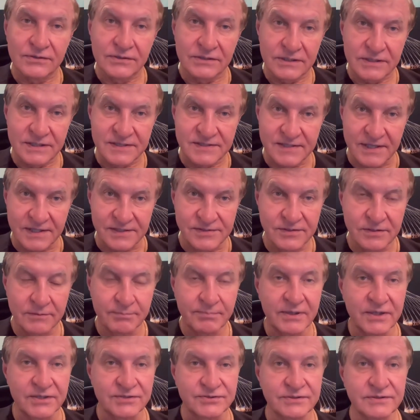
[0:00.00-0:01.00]
assess your
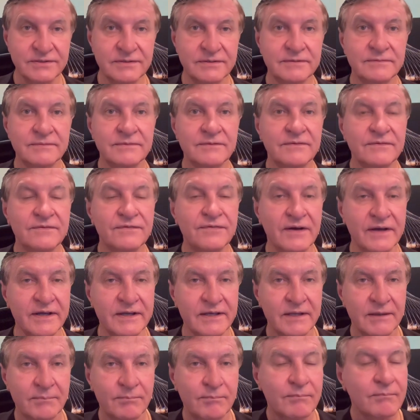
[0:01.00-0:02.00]
patient,
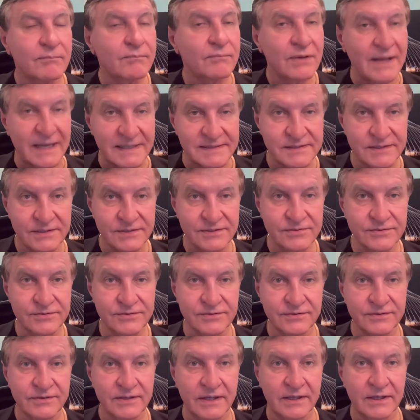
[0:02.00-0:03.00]
find a plastic
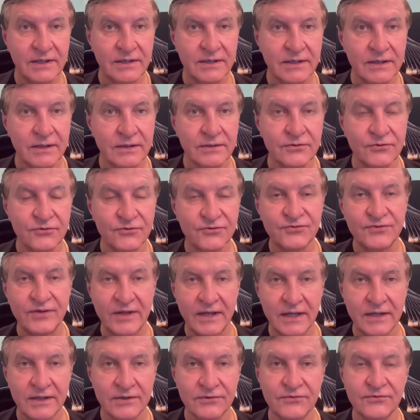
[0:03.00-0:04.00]
surgeon that
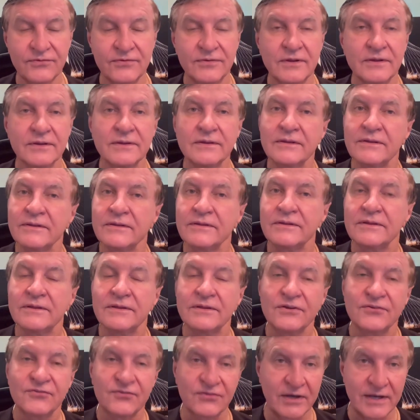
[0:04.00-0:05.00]
understands
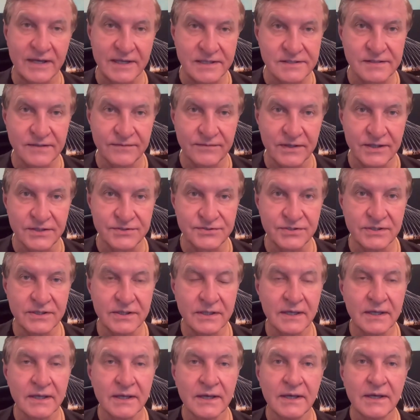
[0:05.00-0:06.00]
the science of aging
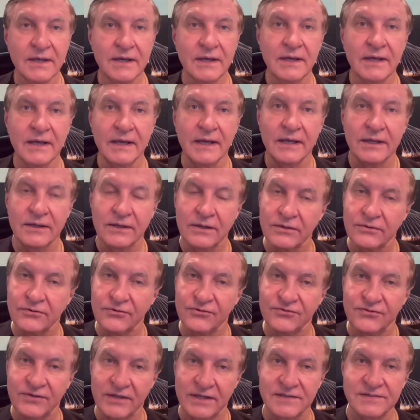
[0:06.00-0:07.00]
and
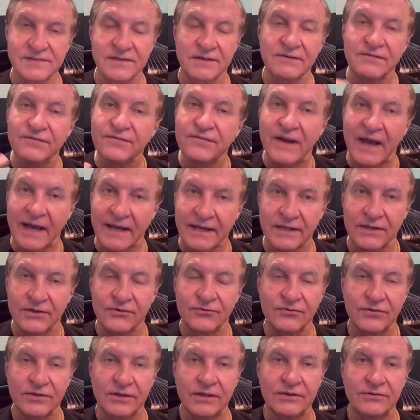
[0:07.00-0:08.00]
understands that fat
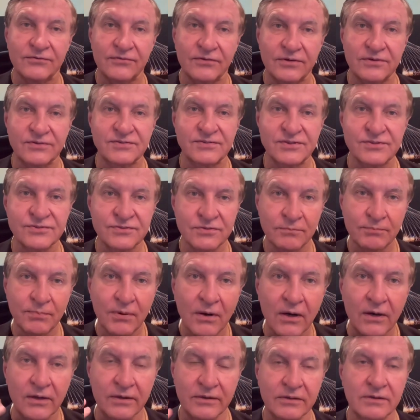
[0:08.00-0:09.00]
is, is an essential
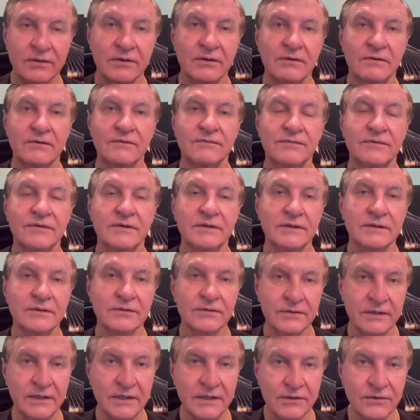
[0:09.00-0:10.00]
part of
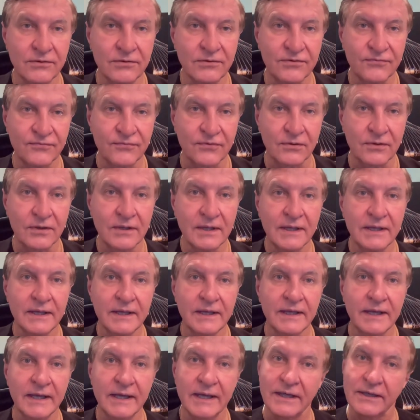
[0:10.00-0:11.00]
looking youthful
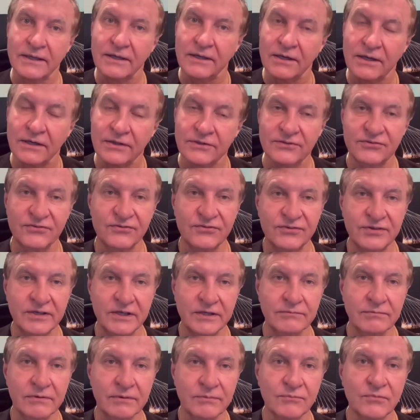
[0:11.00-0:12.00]
and
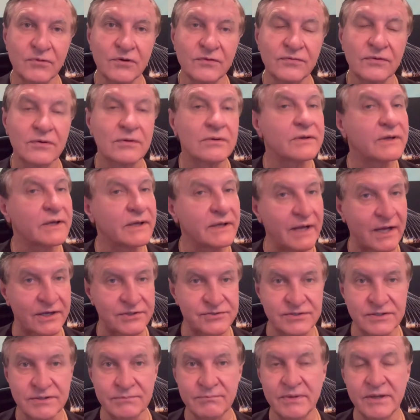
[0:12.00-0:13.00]
unnecessary removal can
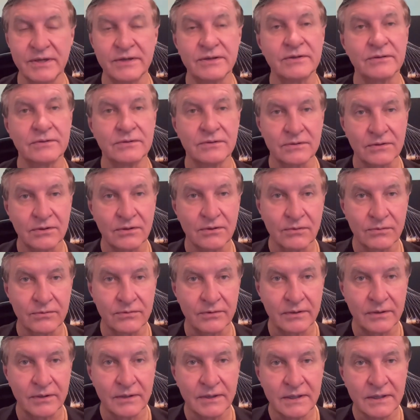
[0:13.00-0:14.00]
actually make you look older.